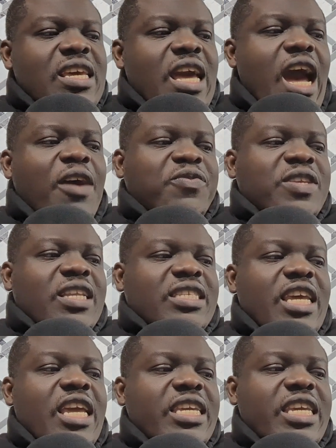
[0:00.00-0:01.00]
After
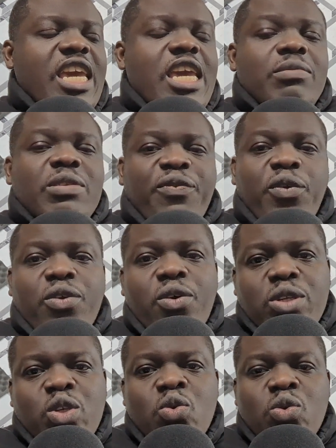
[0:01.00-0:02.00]
10 games for
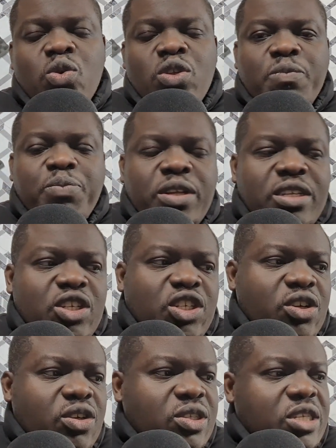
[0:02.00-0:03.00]
us who do the
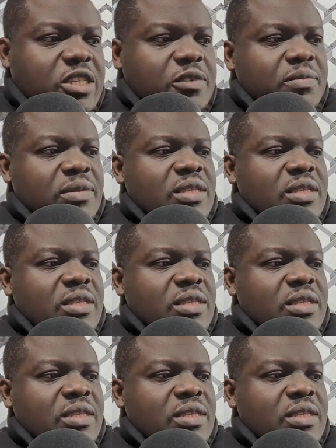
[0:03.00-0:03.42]
predictions,